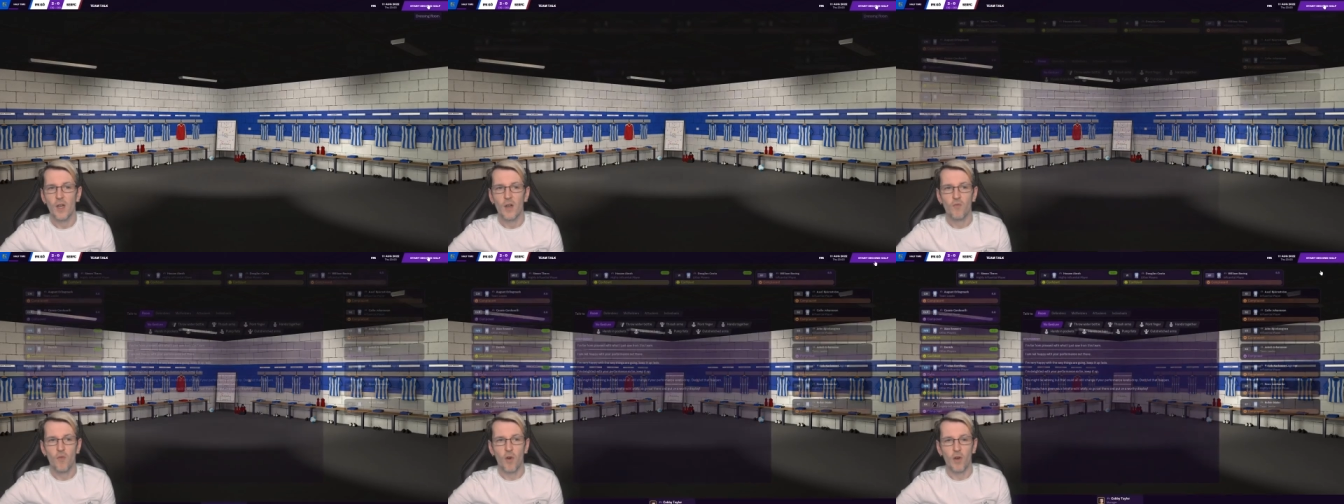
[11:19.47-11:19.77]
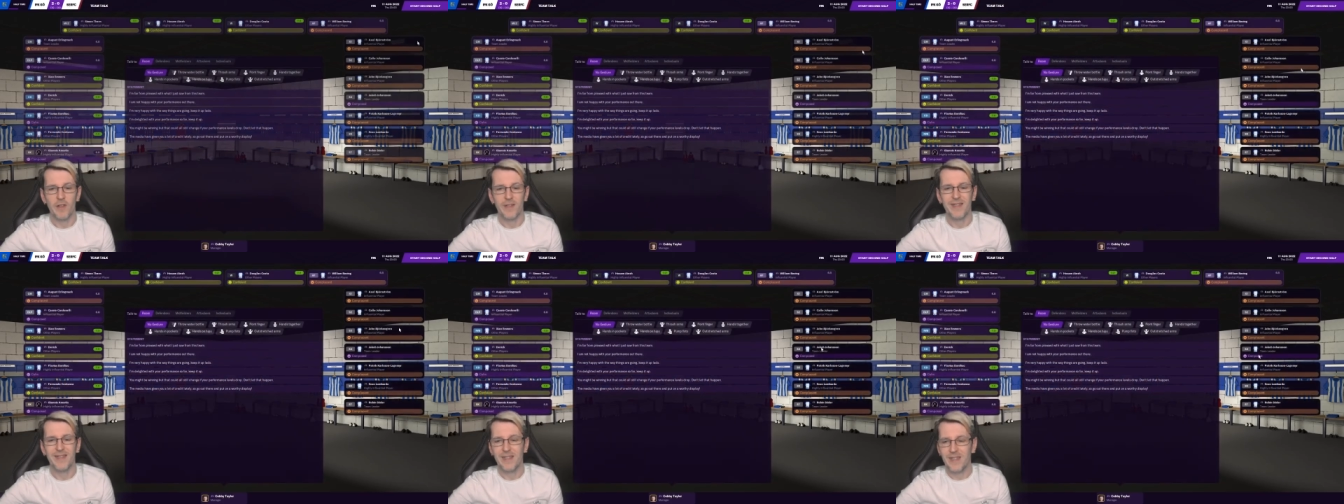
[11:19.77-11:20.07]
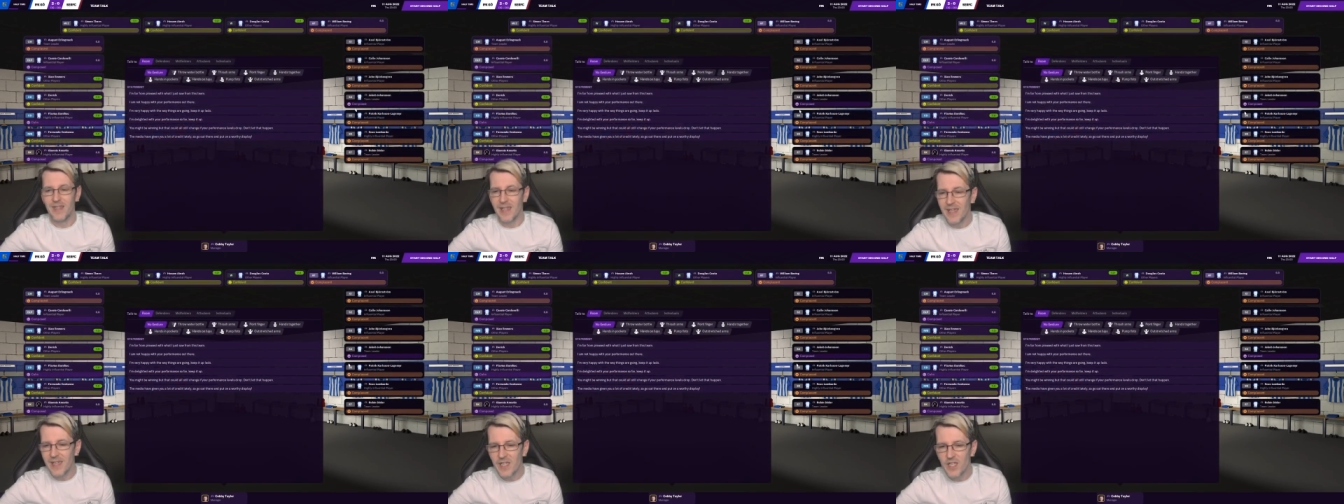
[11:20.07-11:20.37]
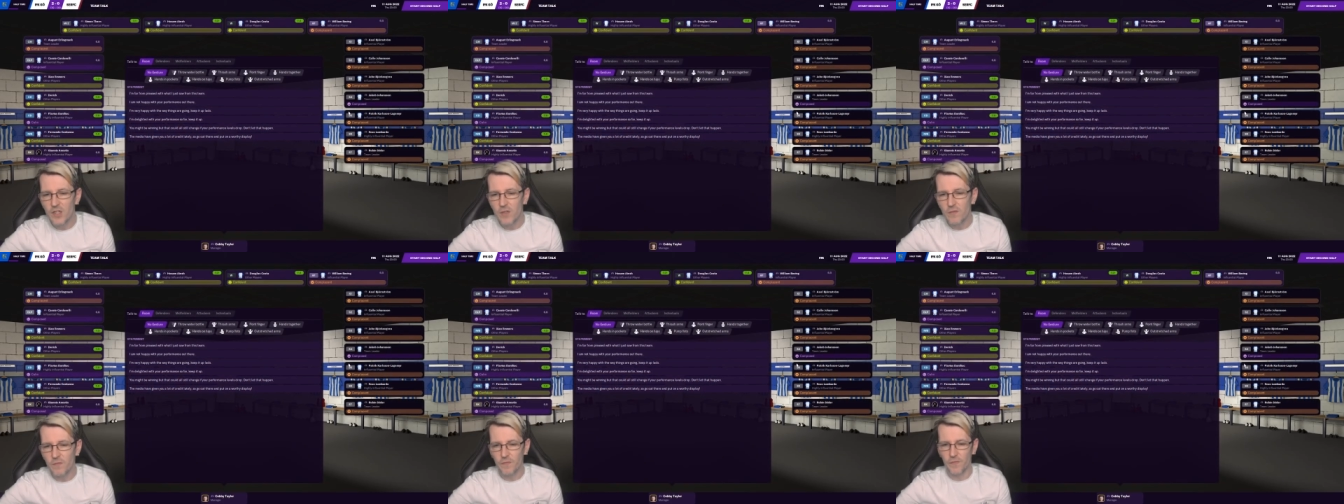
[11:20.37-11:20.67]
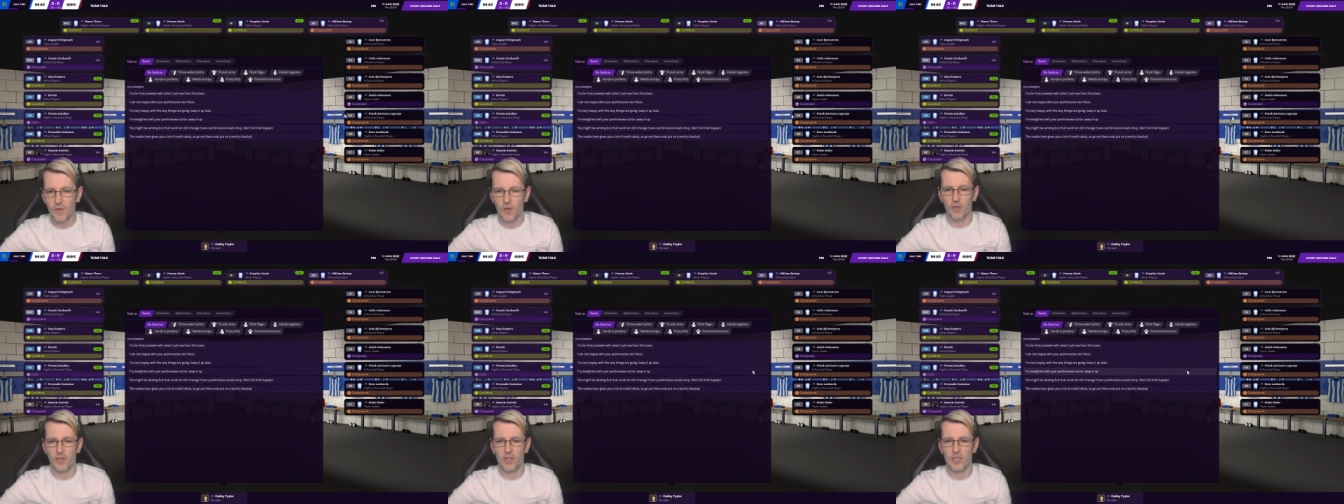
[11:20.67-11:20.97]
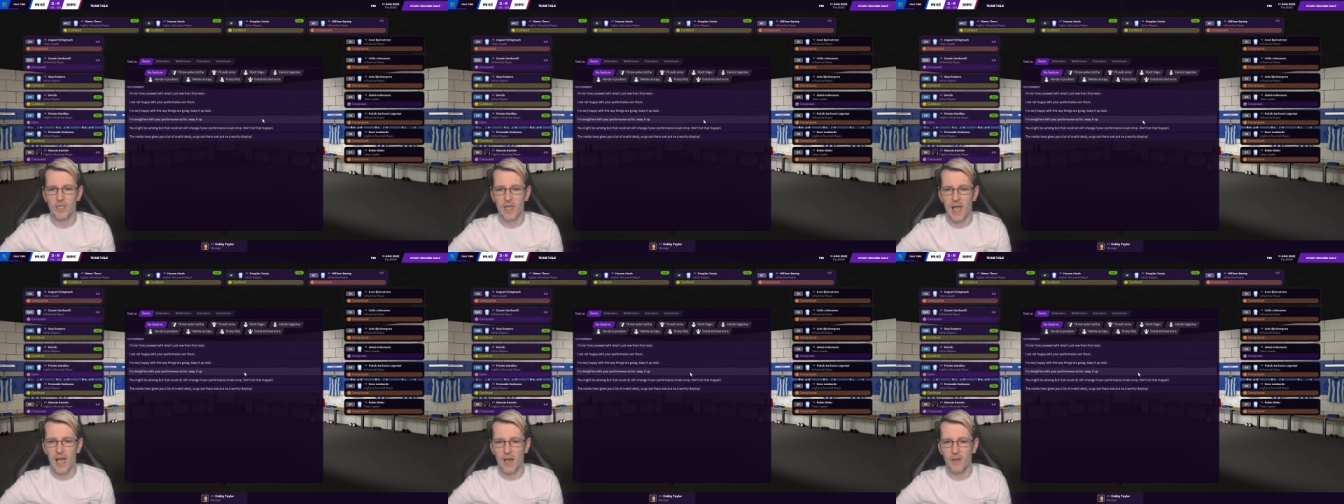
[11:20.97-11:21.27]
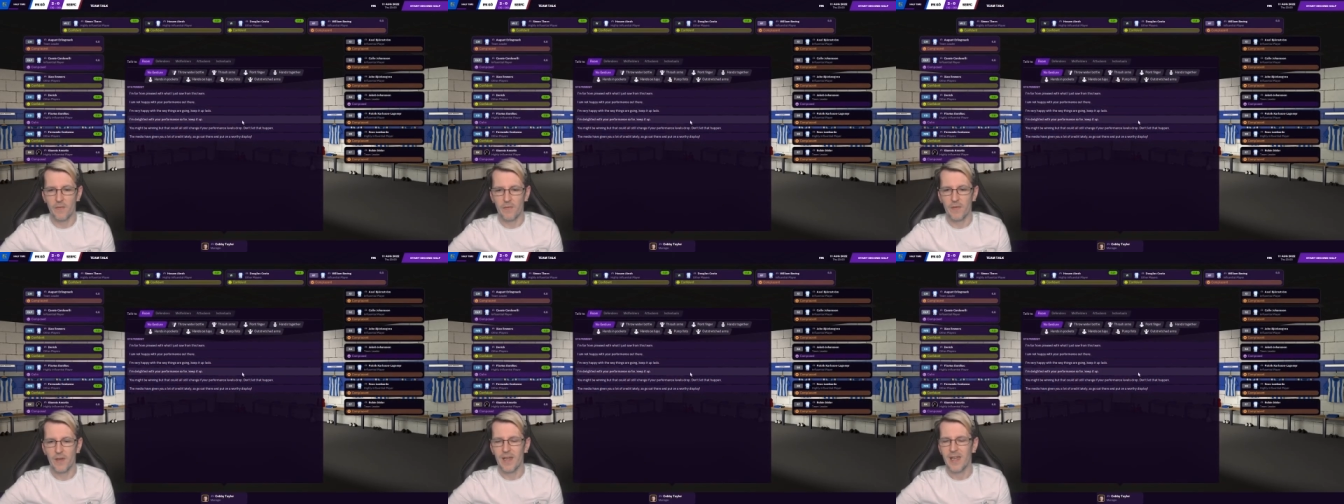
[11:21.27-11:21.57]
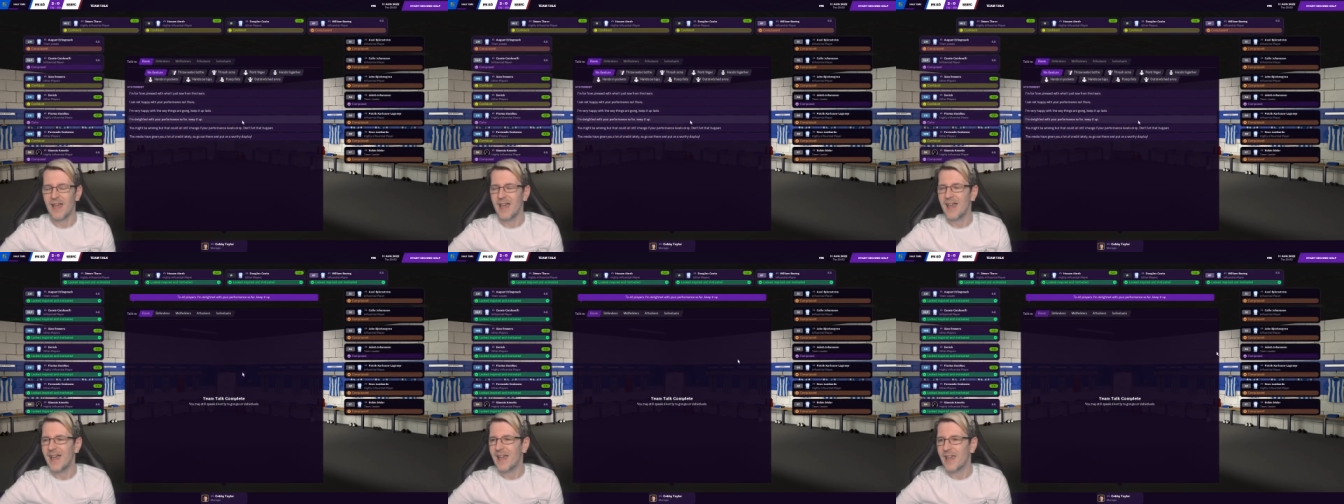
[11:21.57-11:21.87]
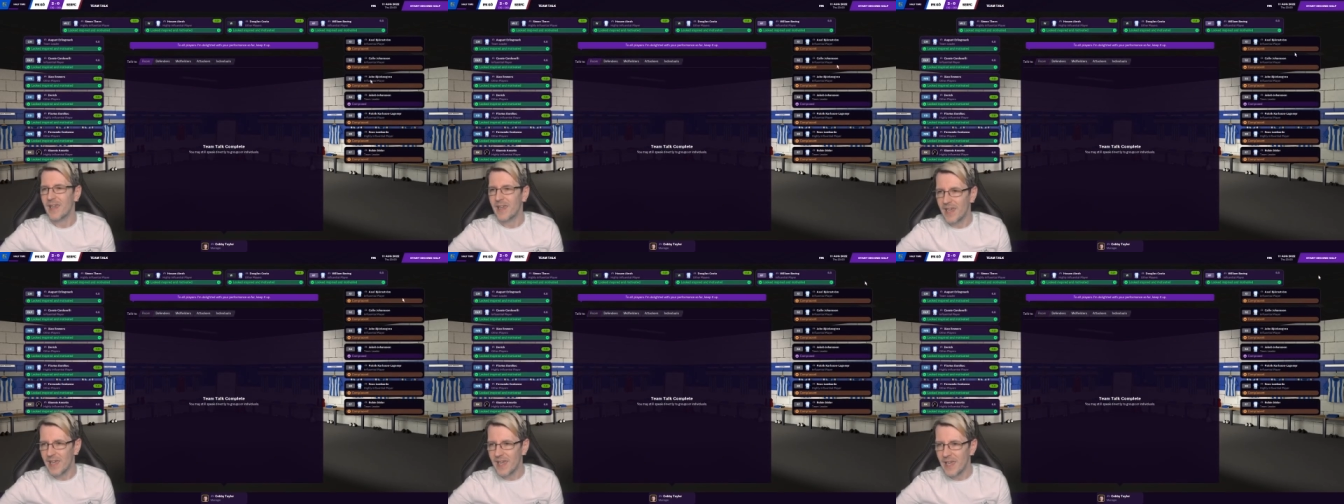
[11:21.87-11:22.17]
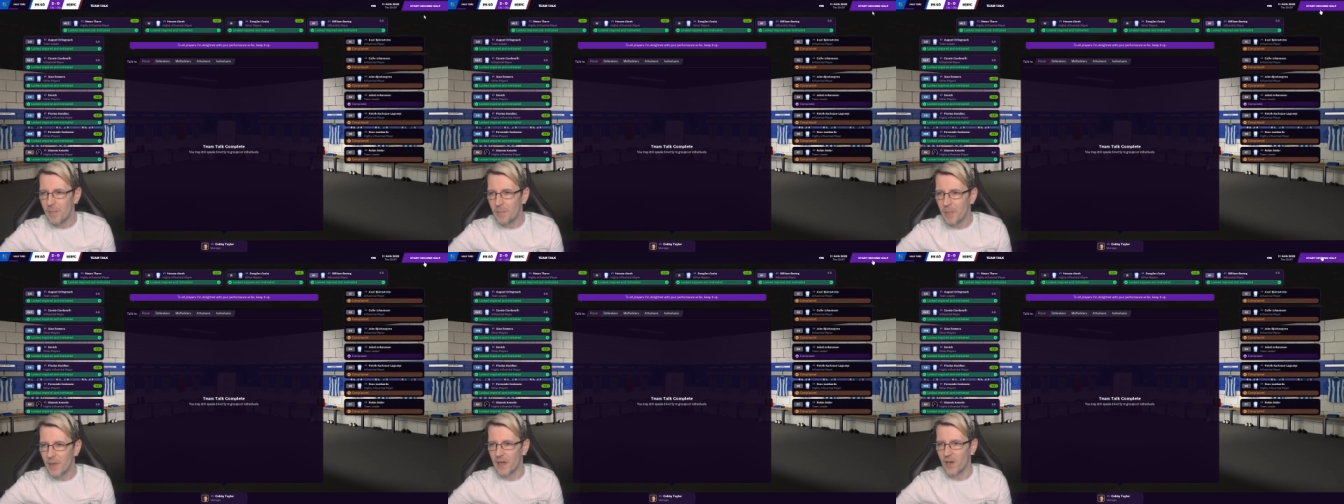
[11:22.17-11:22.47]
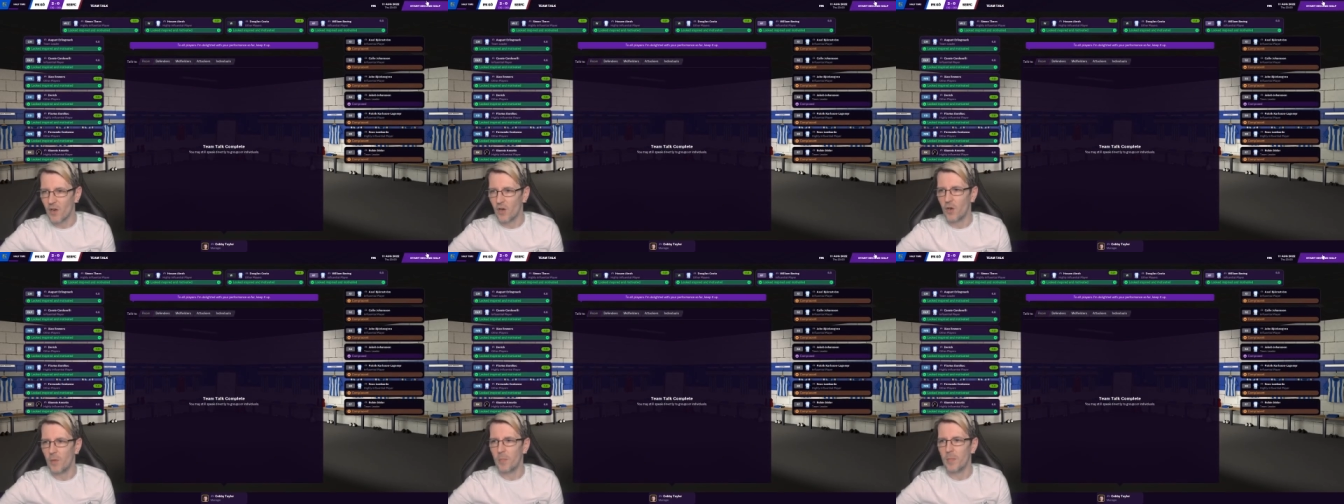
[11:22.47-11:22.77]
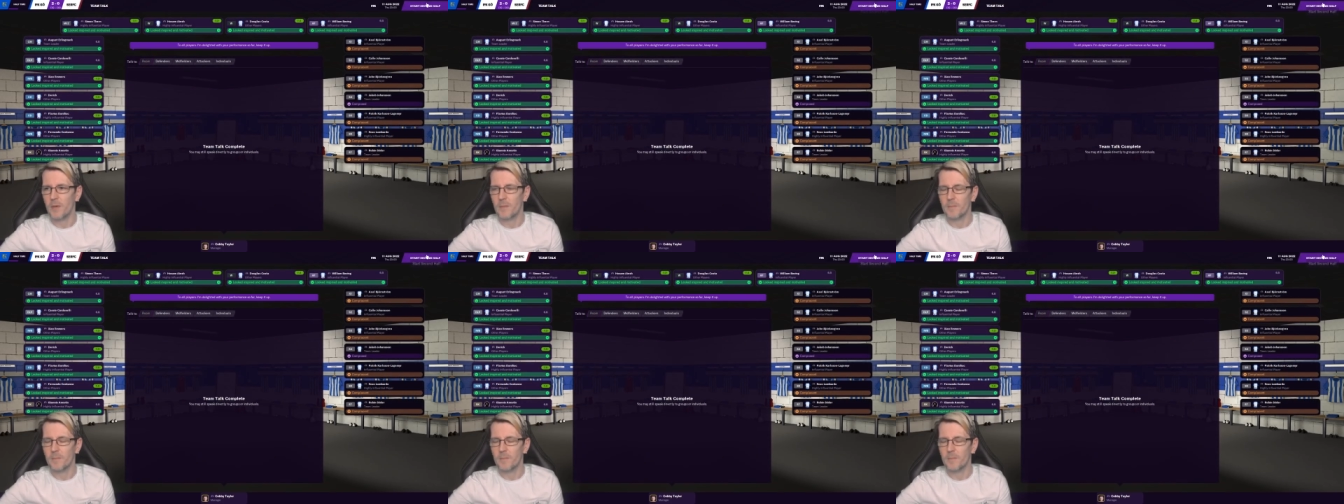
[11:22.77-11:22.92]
Right, decent first half. Keep it up,